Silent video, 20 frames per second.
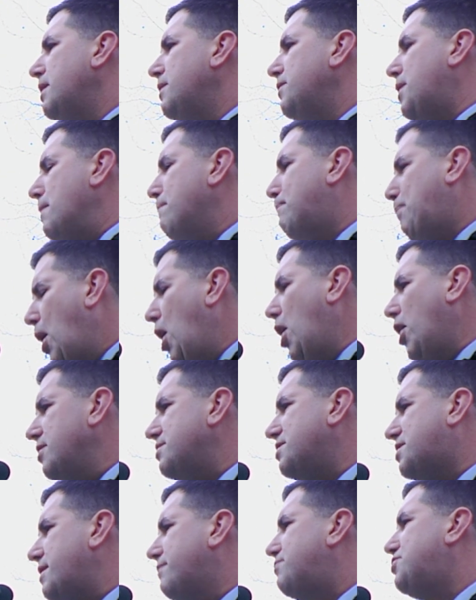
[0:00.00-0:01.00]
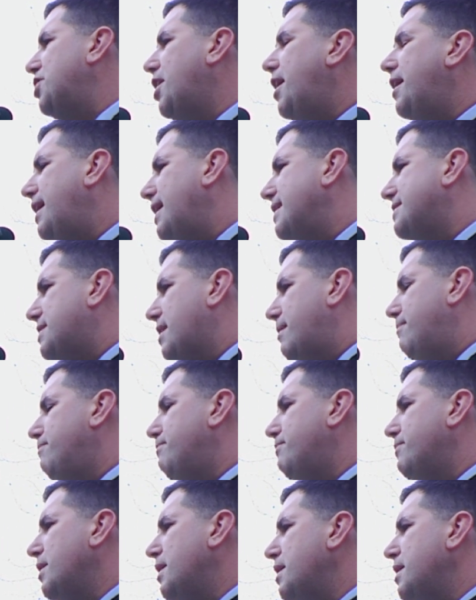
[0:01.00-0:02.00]
the importance of journalism,
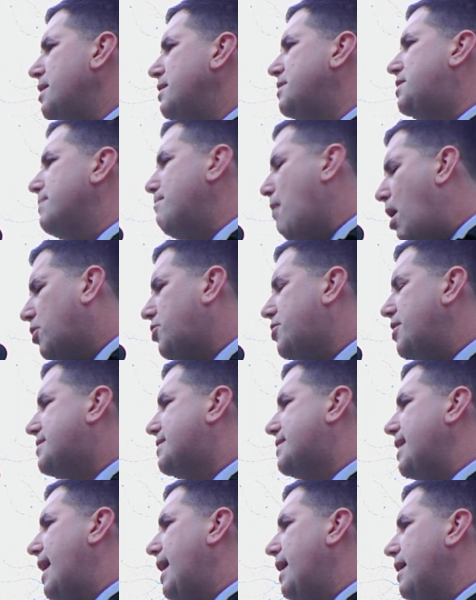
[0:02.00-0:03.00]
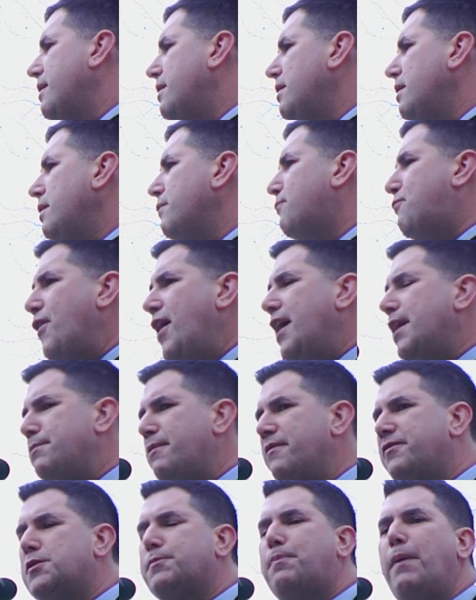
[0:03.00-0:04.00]
democracy, freedom
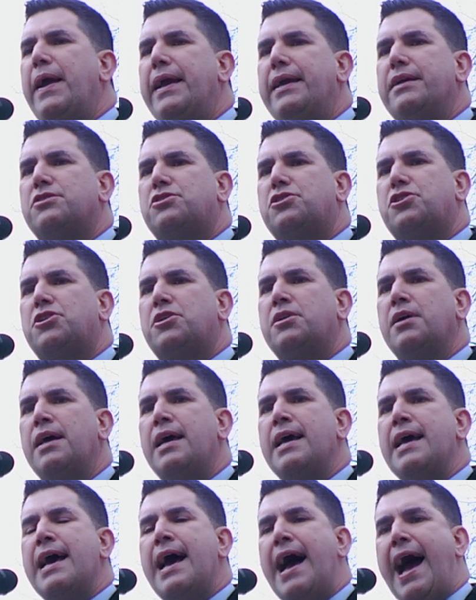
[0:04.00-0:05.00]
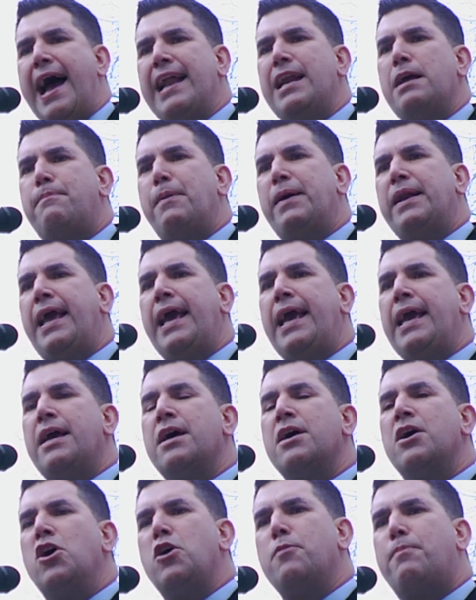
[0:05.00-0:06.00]
of speech. Anybody
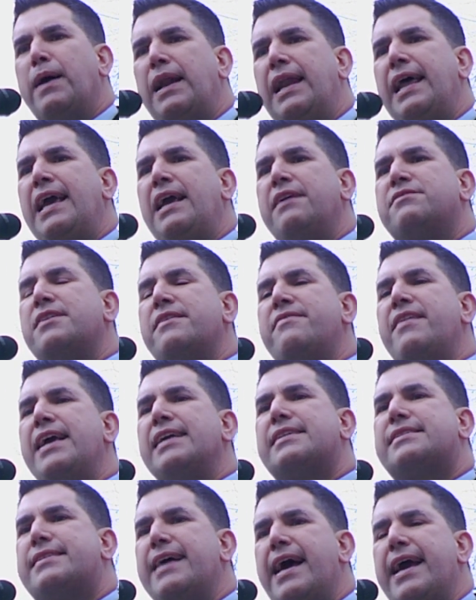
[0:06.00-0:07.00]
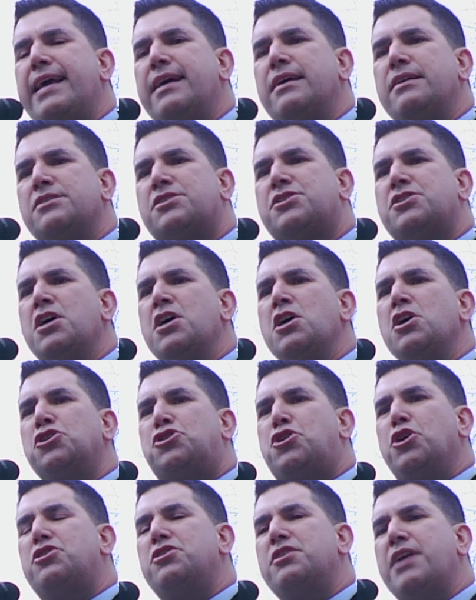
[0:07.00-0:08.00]
who believes in these things
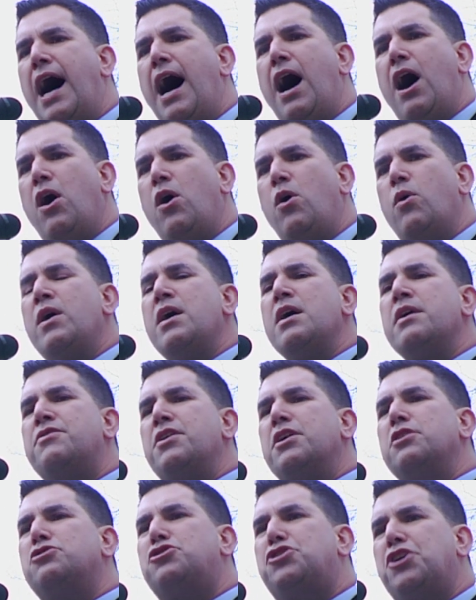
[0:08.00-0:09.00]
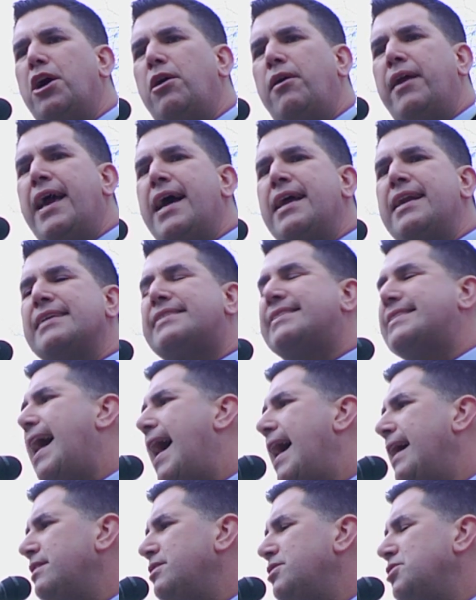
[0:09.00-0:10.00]
should know that Julian
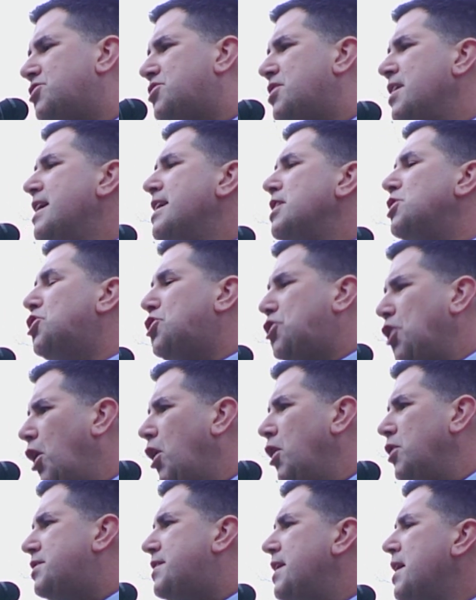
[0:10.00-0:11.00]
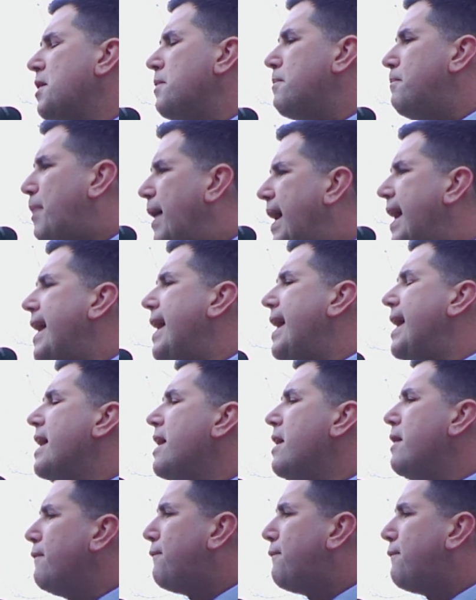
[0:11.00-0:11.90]
Assange should be